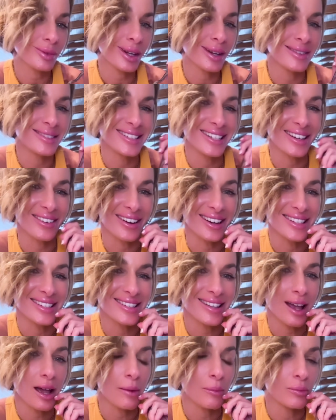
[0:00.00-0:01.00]
Dare I
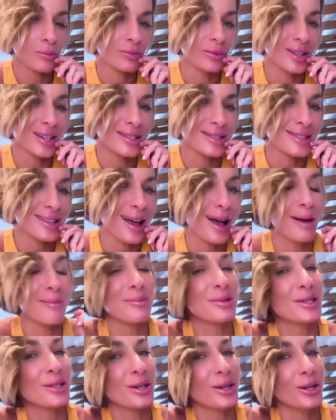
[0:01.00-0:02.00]
say, it's
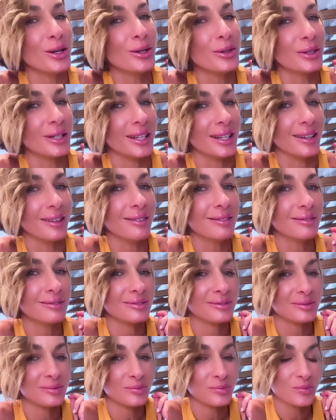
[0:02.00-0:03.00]
absolutely
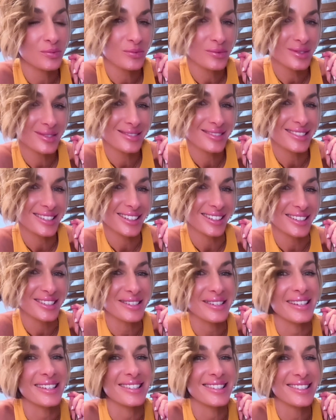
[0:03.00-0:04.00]

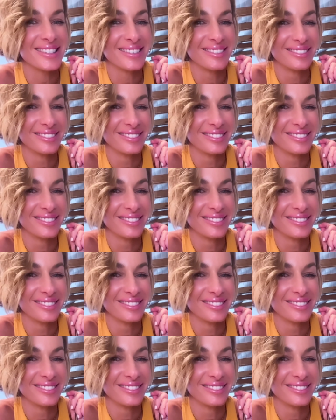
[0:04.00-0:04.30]
delicious.